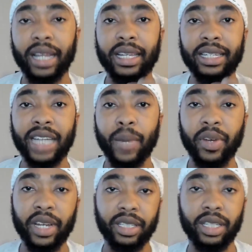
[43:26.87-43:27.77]
these type
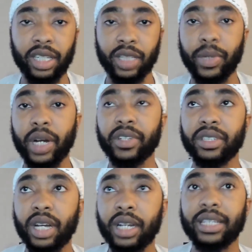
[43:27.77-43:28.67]
of interdisciplinary
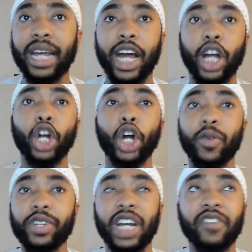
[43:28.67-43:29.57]
studies that I
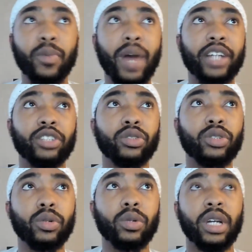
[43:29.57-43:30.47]
encourage everybody to
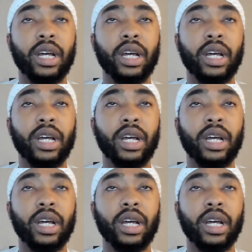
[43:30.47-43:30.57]
do.